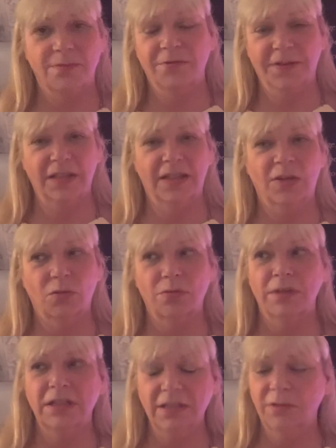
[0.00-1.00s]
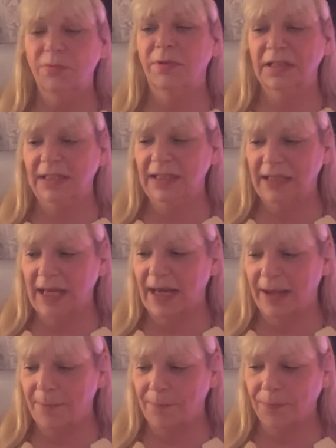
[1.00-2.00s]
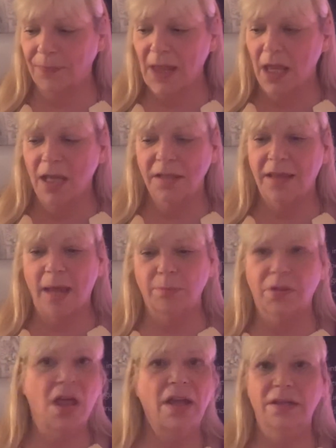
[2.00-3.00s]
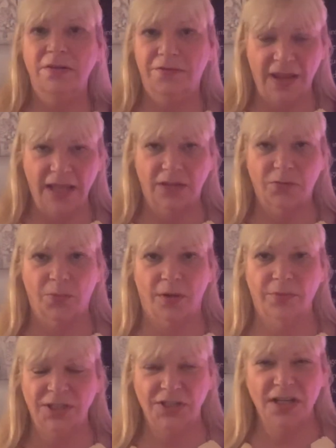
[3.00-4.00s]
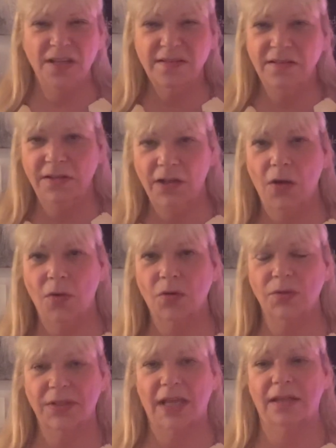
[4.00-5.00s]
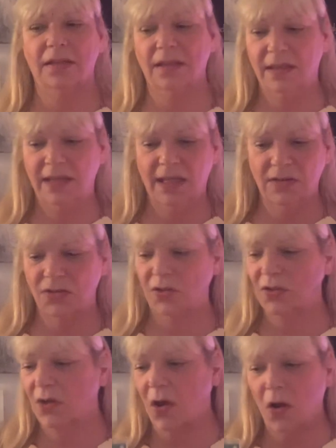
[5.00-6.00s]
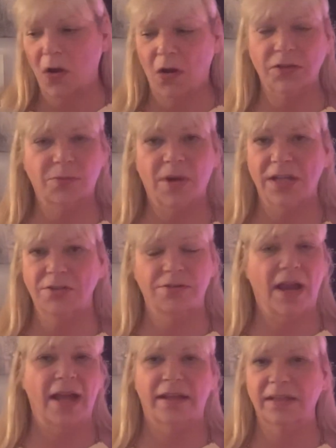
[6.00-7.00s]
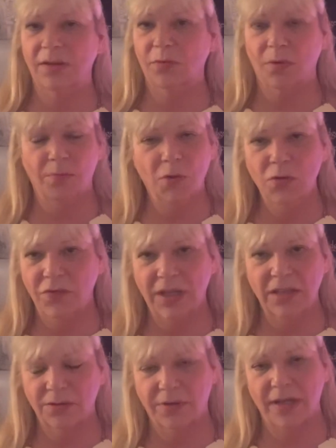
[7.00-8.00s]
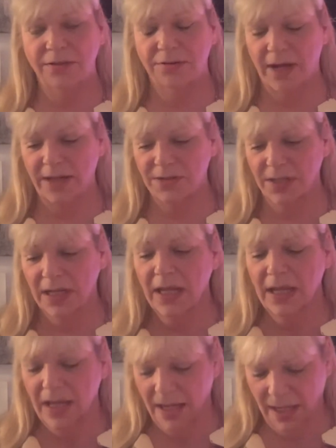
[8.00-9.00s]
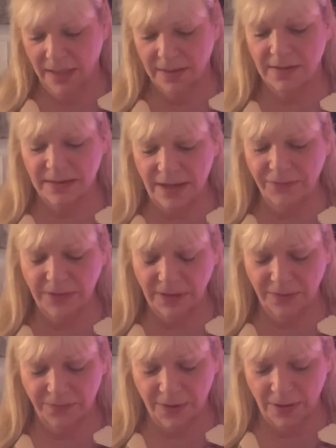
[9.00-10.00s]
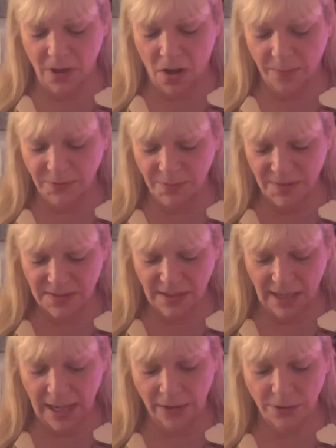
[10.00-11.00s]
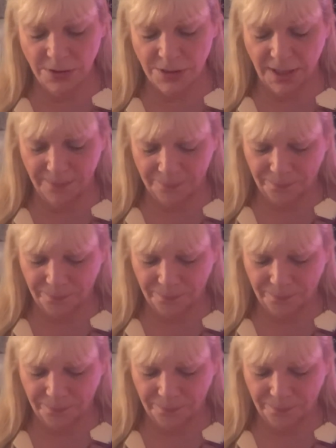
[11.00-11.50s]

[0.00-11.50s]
feeling really, really, that blind faith where we just know that things are on the right track and that we're moving in the right direction. It's definitely very optimistic energy.